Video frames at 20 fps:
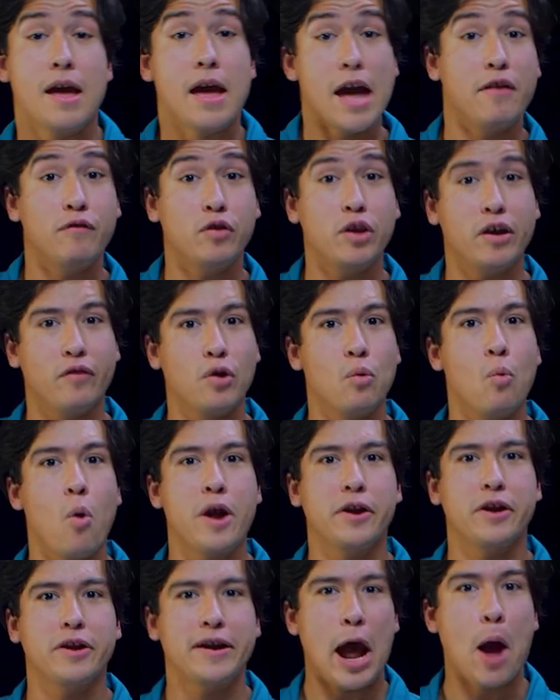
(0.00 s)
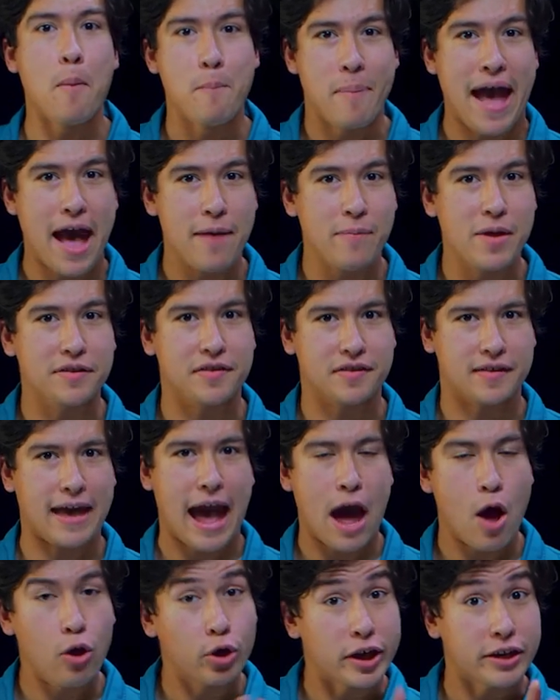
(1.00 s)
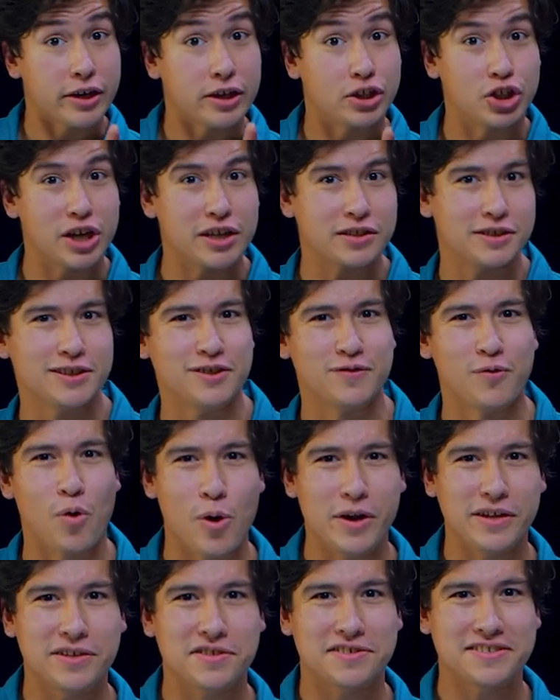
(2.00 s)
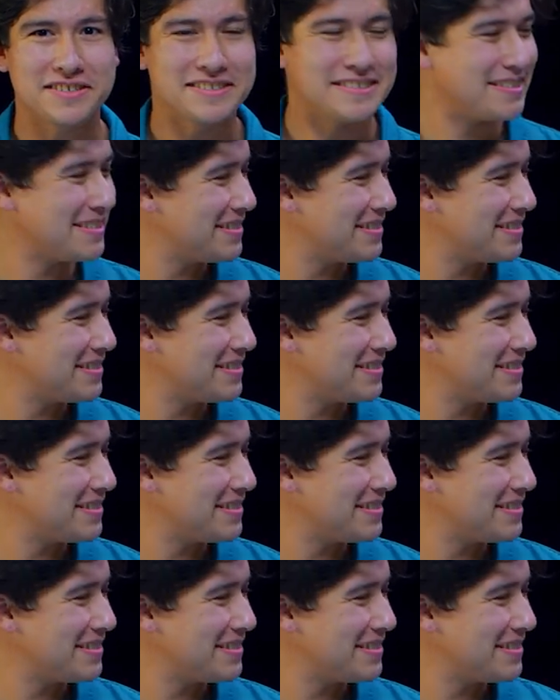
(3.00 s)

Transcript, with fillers: Have you ever wondered how Batman's cowl can adjust his voice?